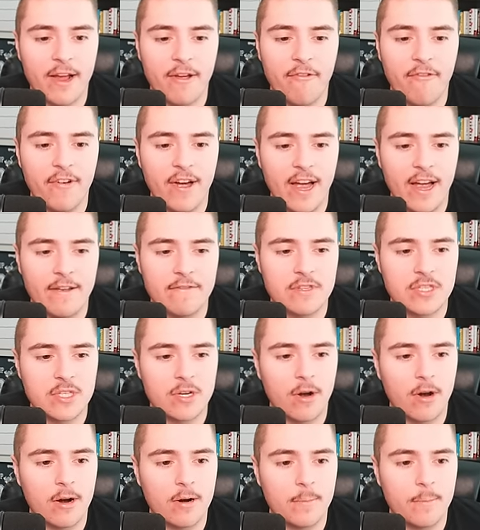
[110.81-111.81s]
five
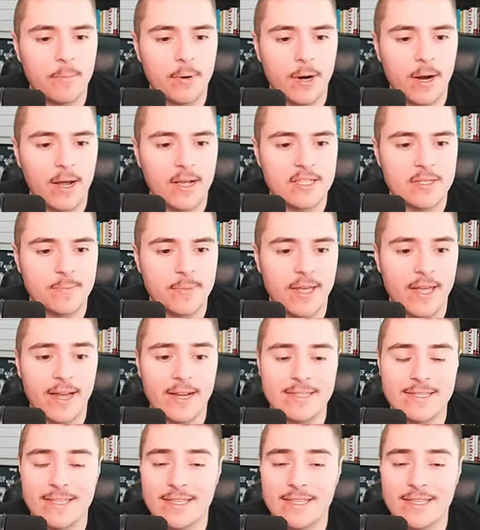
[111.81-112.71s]
star prospect.